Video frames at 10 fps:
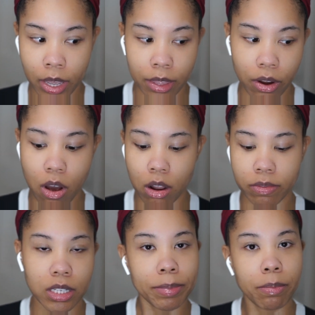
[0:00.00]
there are all of
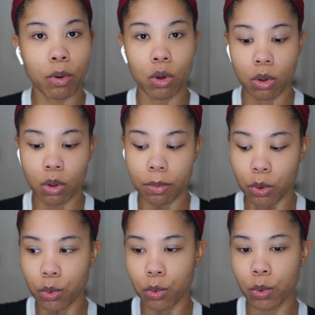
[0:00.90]
these people
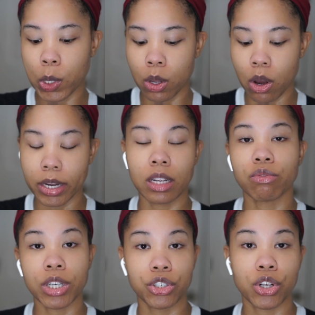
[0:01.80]
who are getting
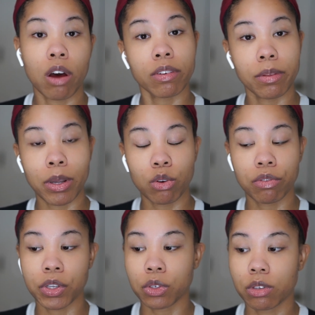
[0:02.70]
rich off of the medical
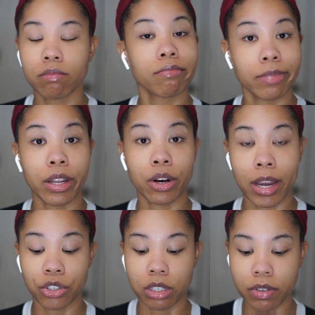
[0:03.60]
field that aren't
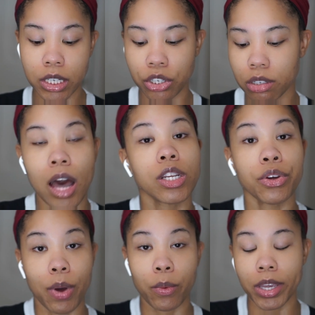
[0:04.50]
actually physicians? I'll tell
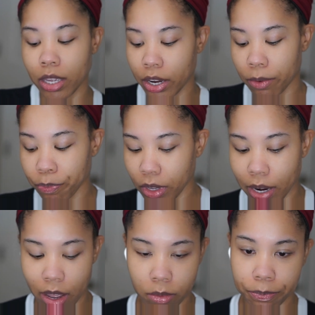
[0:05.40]
you how we get here.
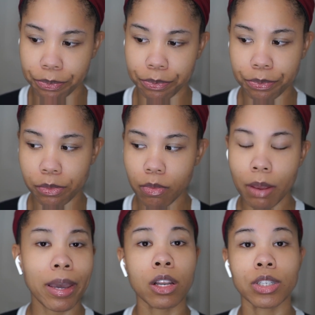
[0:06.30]
Now,
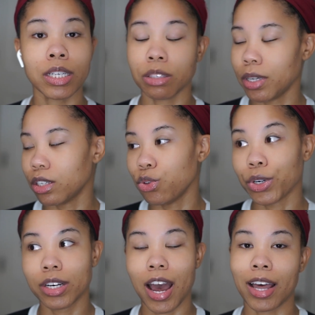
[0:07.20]
pay close attention because you
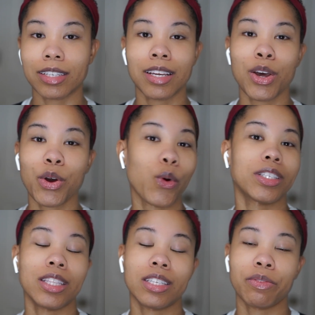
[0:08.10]
are not going
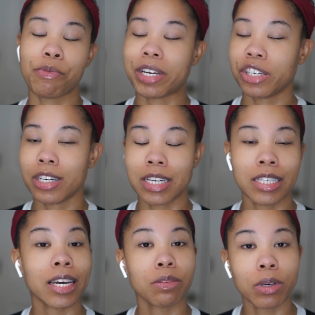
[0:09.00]
to get this information in any
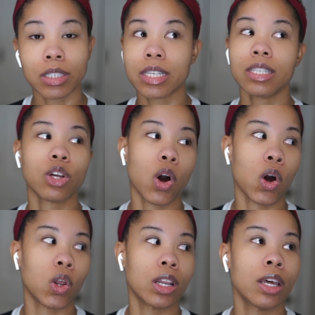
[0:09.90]
textbooks. This is
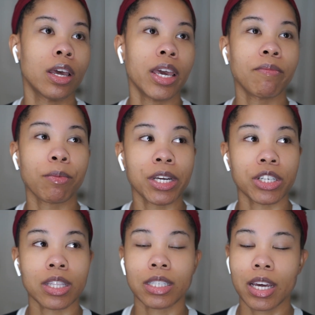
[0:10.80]
all
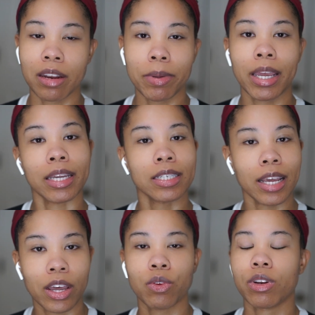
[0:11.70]
information that's kind of been handed
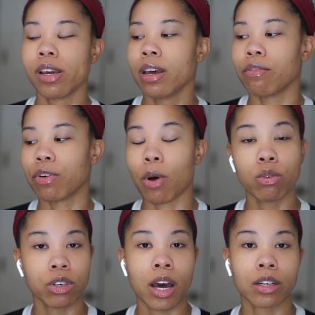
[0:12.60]
down from
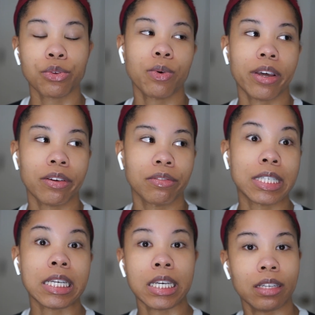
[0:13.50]
older docs who have
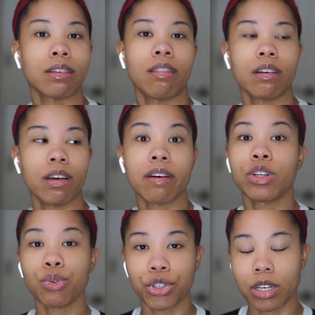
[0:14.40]
seen the
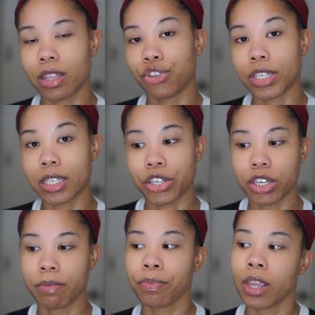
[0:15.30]
evolution and the
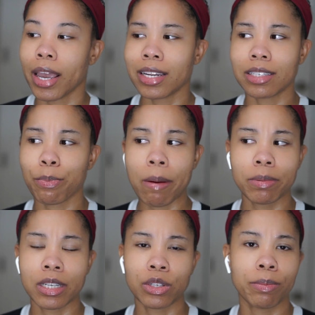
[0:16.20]
transition. And it's
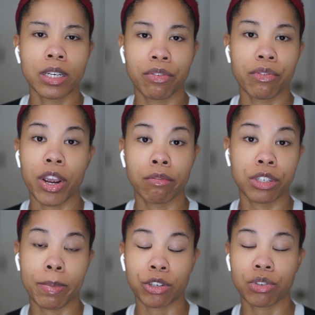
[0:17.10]
probably a little bit different for every
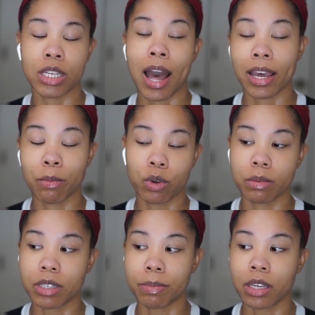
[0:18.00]
specialty. I am going to
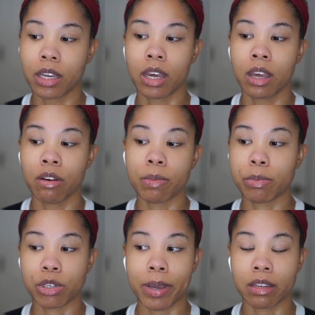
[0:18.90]
be speaking from the
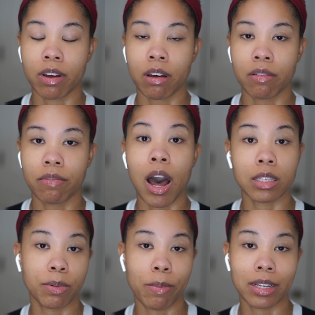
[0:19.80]
perspective of
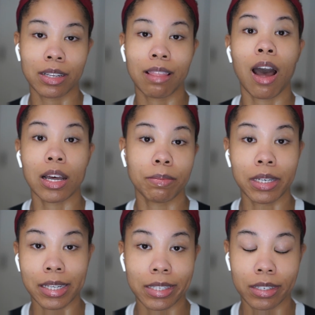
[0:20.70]
hospital medicine and the
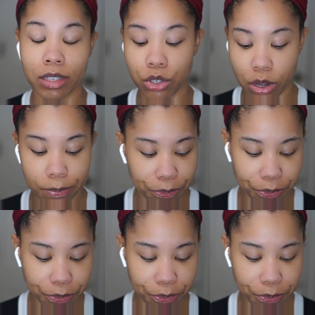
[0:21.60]
hospitalist. So